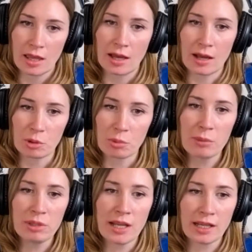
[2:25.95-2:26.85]

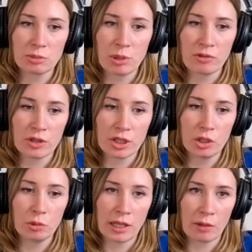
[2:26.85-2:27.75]
Remind me next week for the
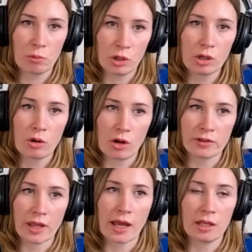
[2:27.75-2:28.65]
Q&A. We'll go
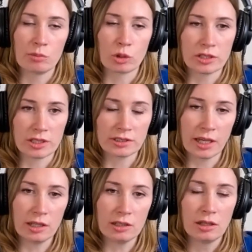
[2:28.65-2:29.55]
over that in more
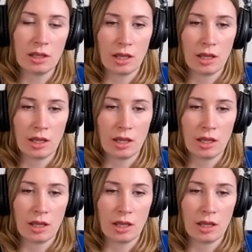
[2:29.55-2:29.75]
detail.